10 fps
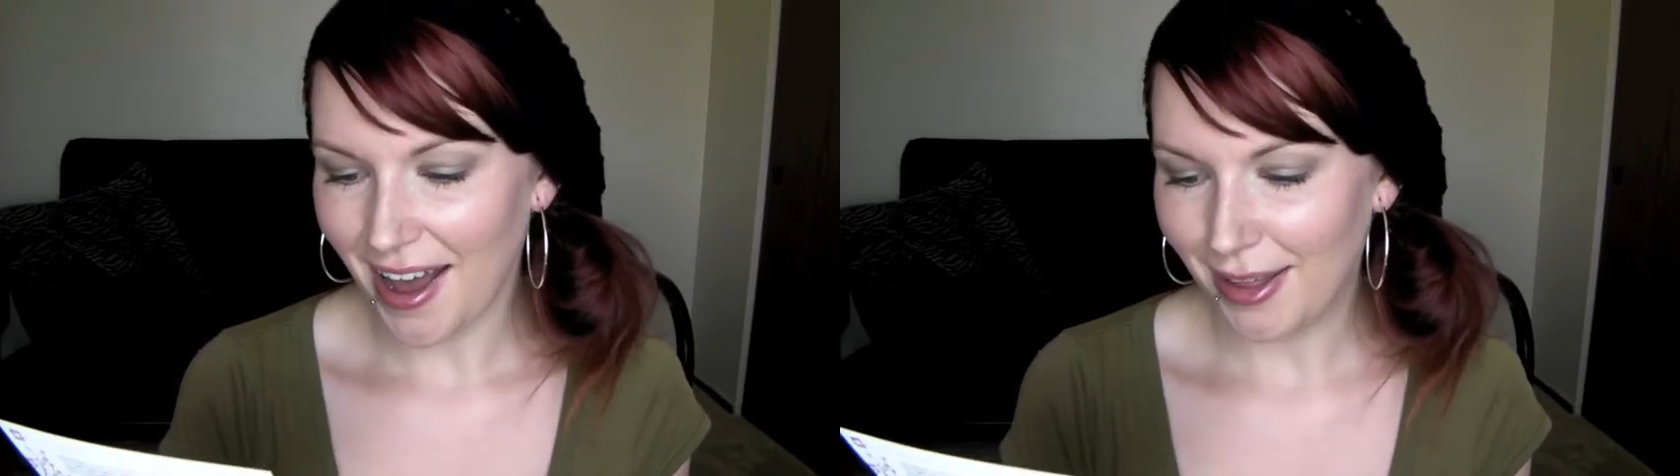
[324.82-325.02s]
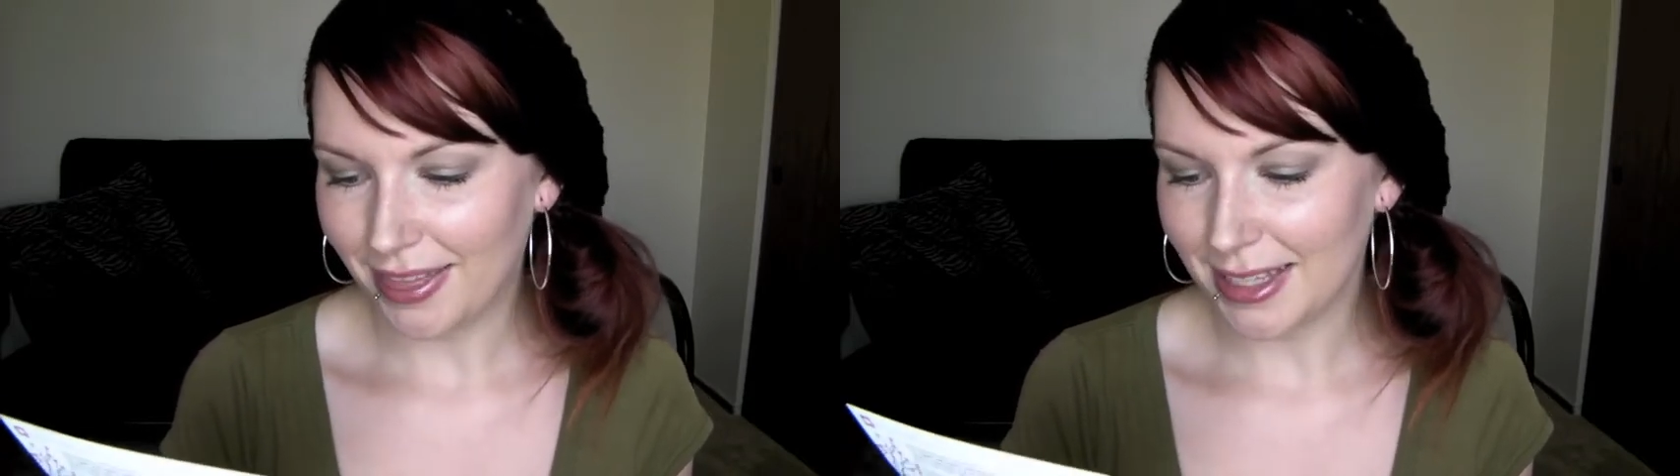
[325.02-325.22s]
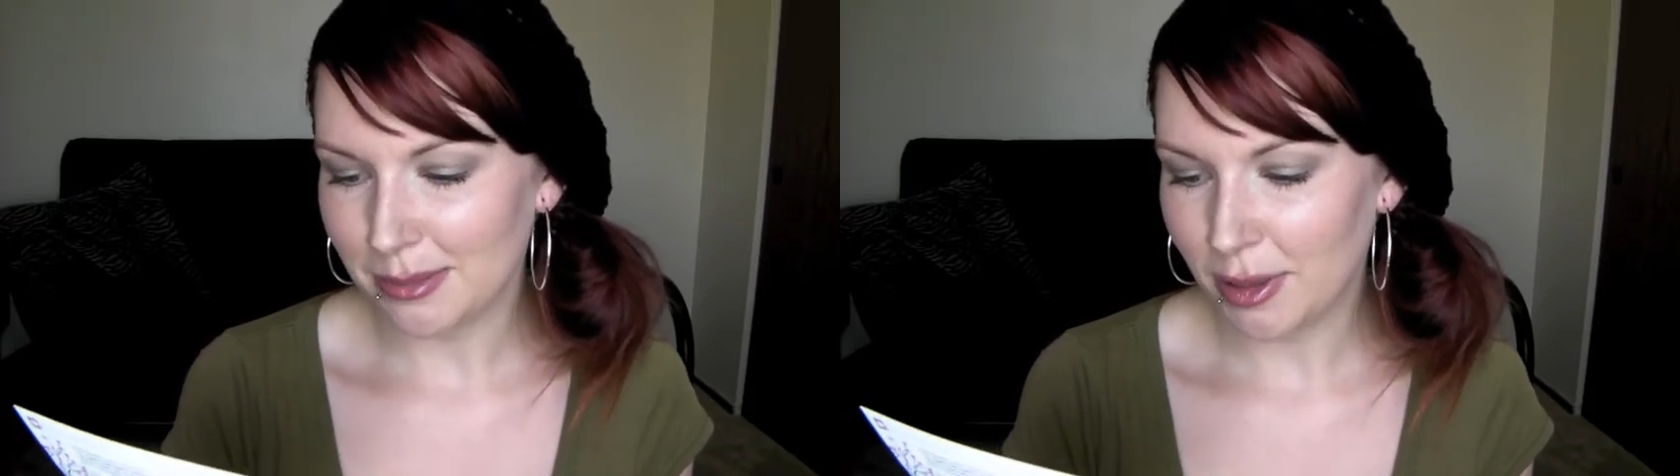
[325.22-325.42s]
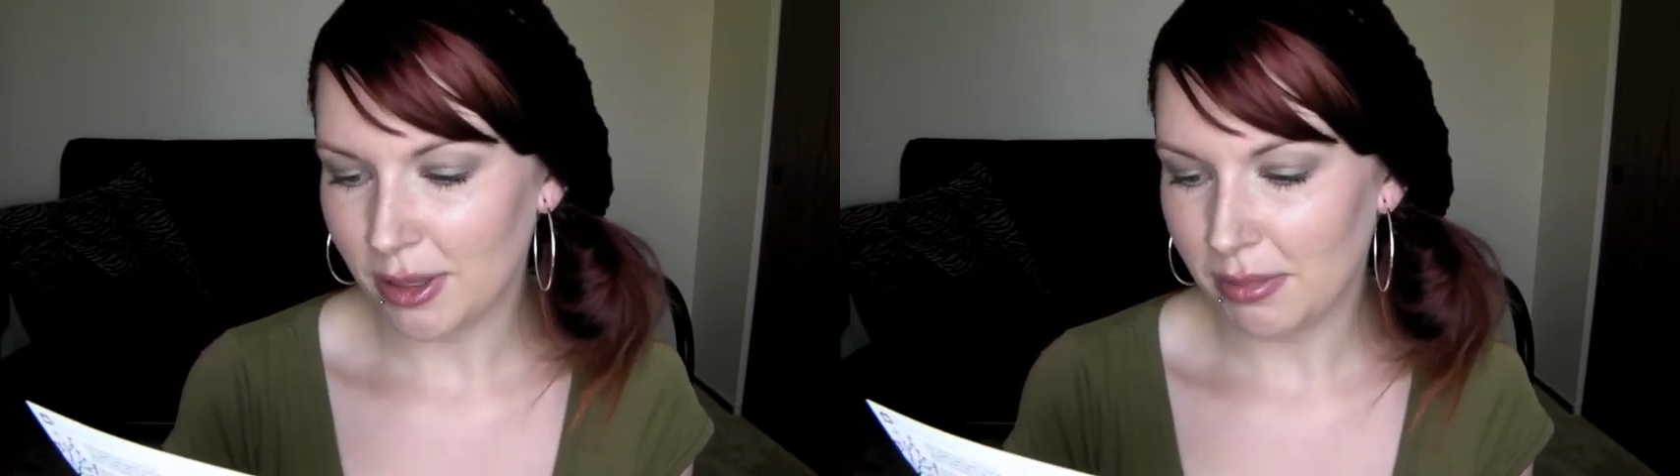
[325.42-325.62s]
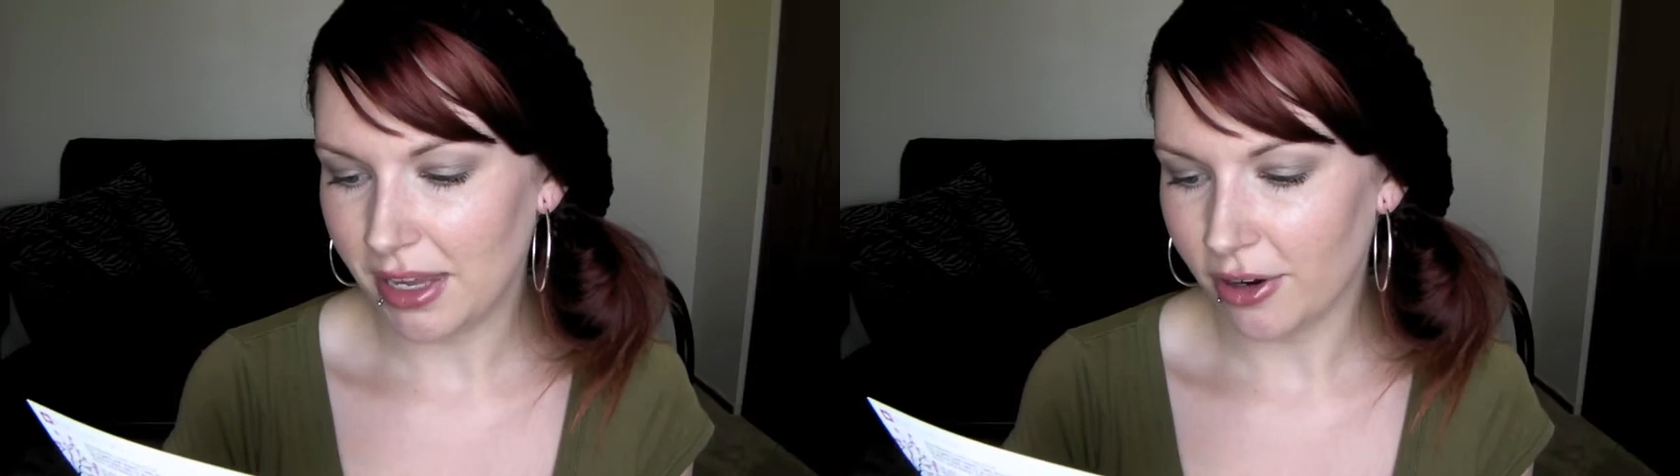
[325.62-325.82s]
uh, this
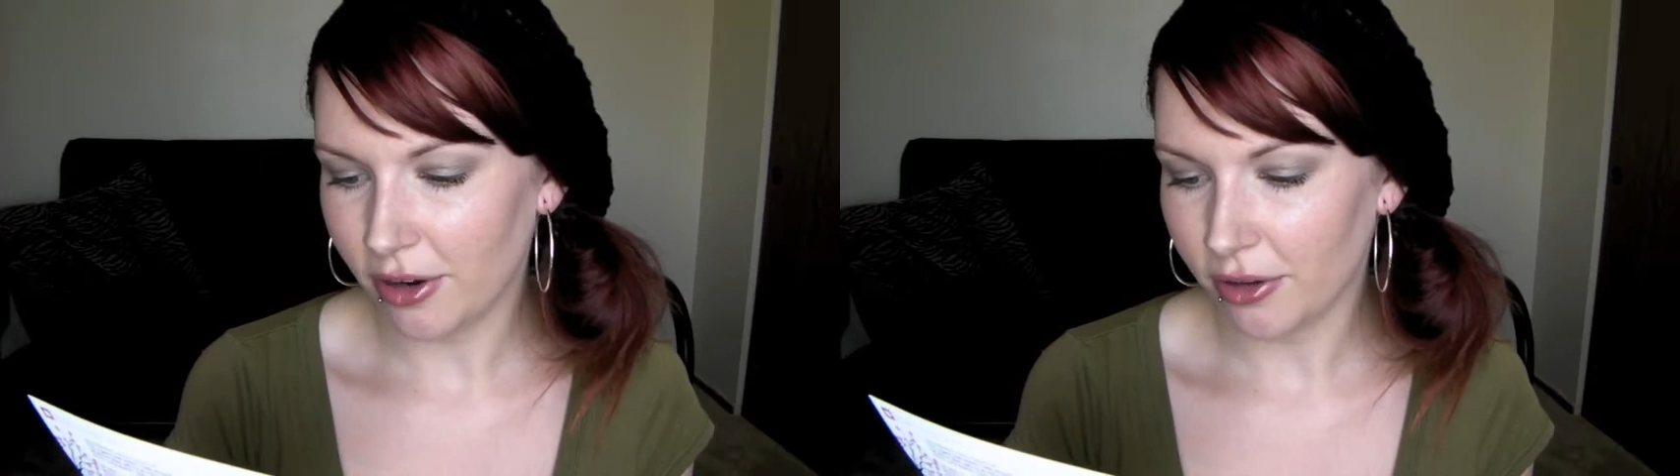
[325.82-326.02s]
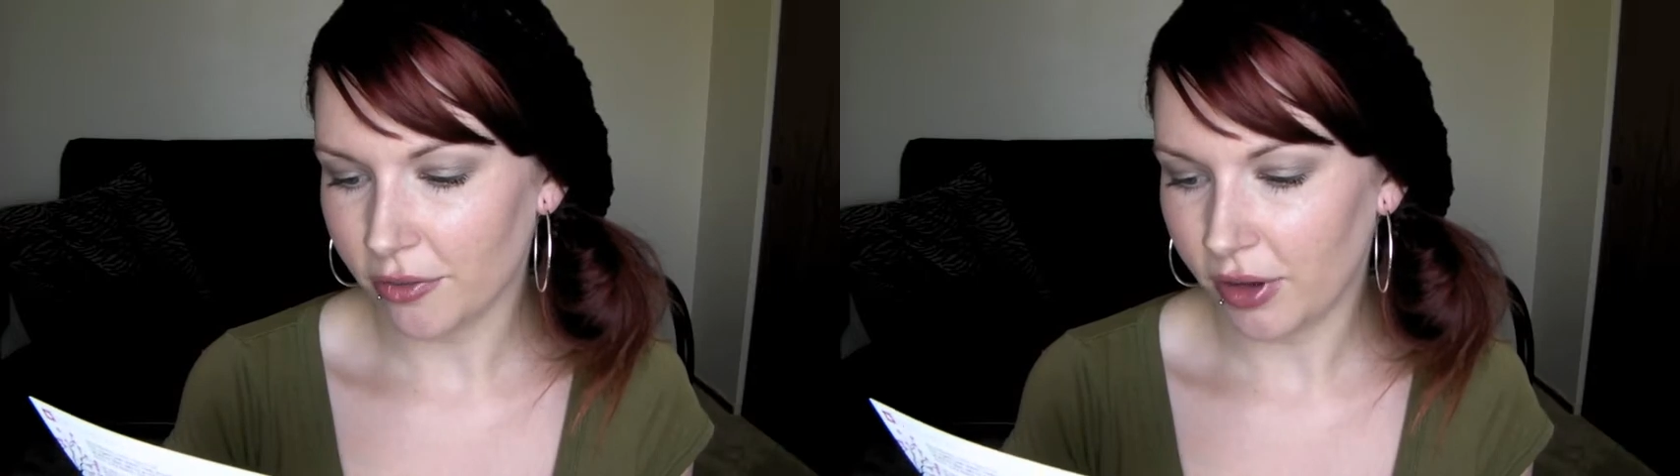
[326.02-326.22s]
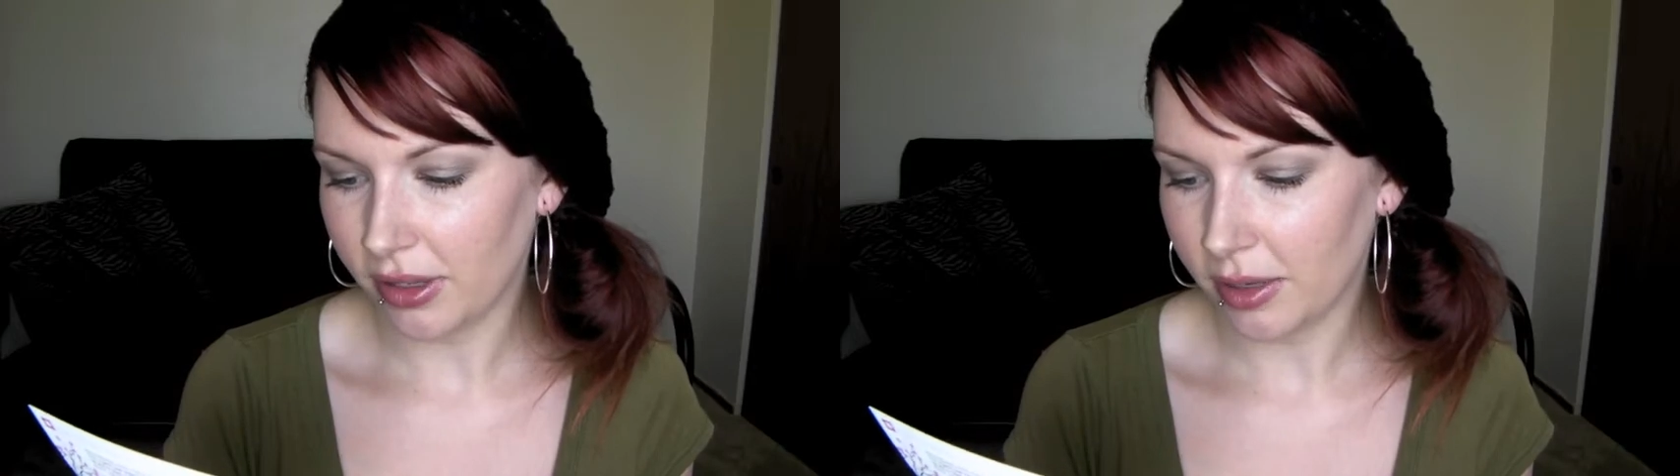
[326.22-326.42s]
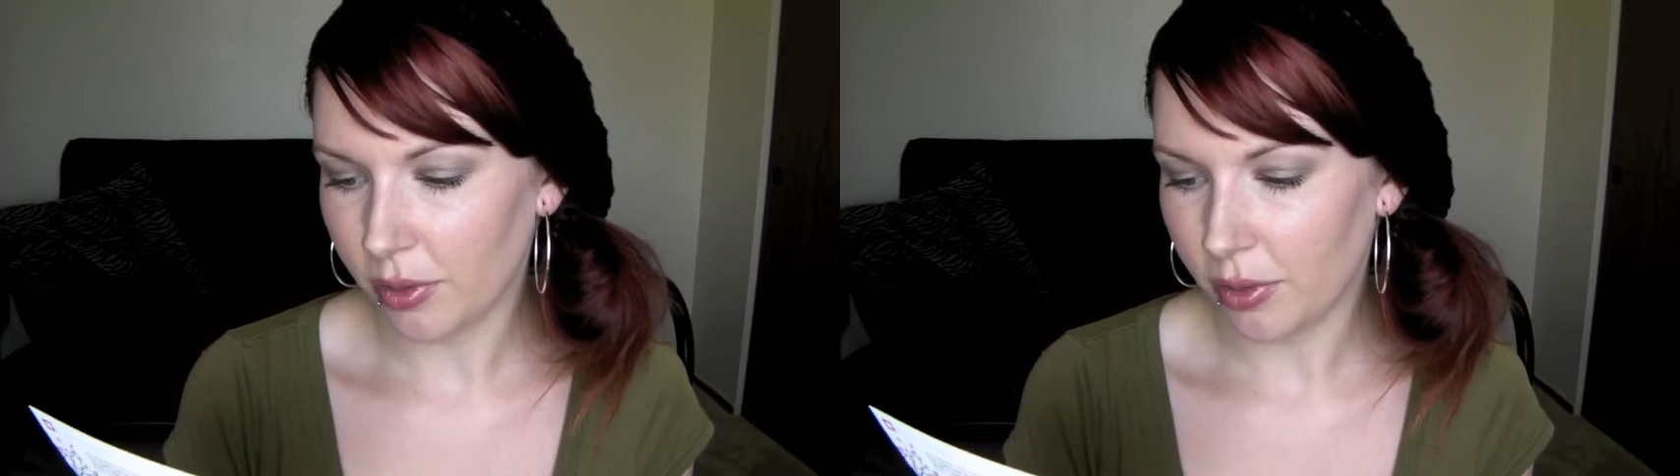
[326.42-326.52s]
month, meet earth-friendly